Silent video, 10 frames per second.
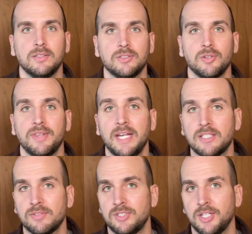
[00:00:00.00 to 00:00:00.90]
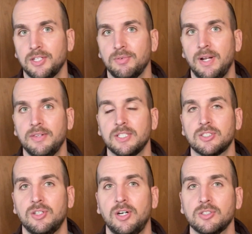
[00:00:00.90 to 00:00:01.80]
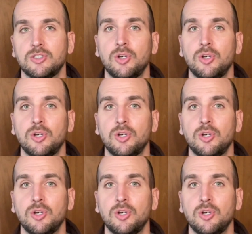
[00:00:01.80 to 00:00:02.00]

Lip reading: So thanks for sticking around this long.